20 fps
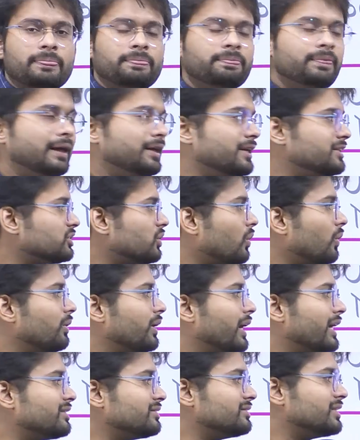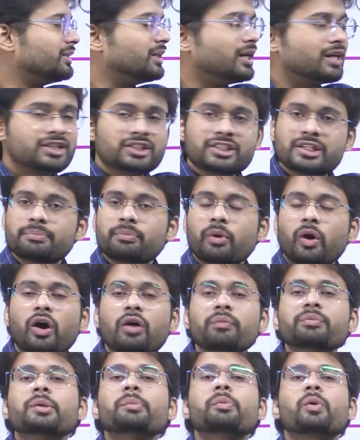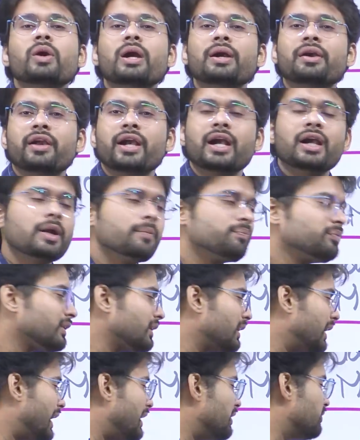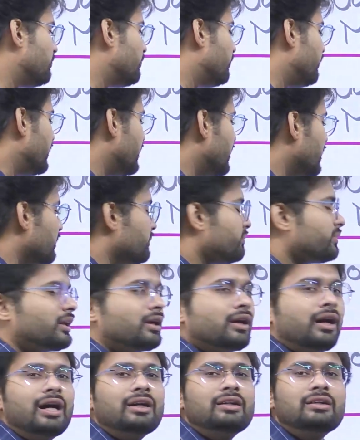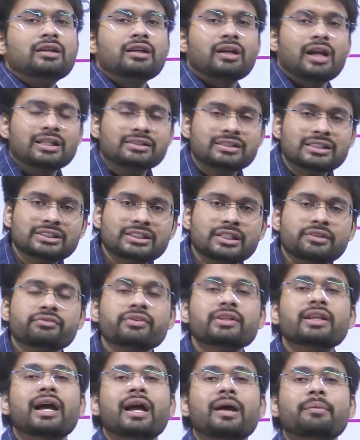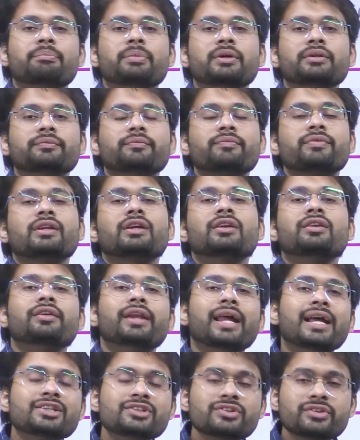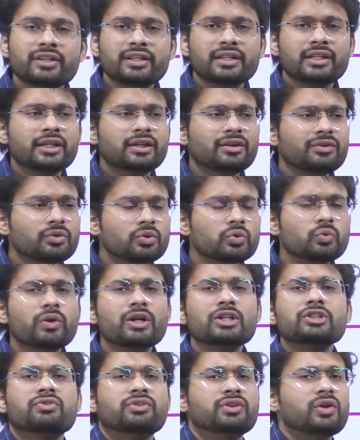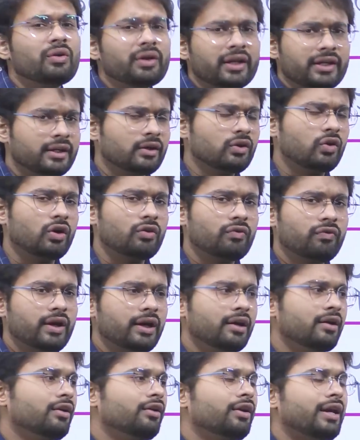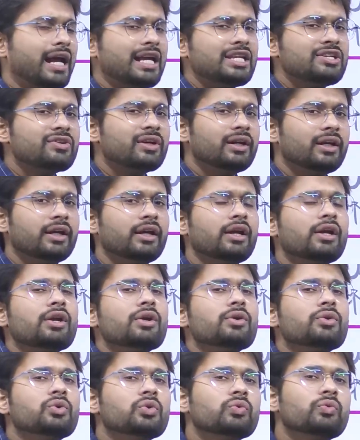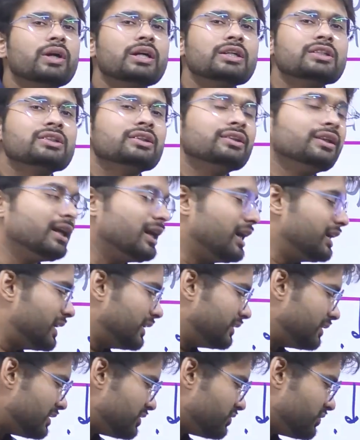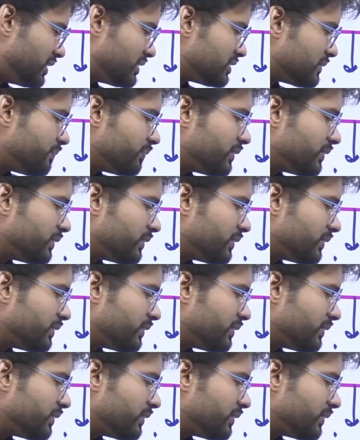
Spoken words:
That is called as dictatorship of the proletariat, and where a transition will happen naturally towards, without any conflict, naturally towards the another stage.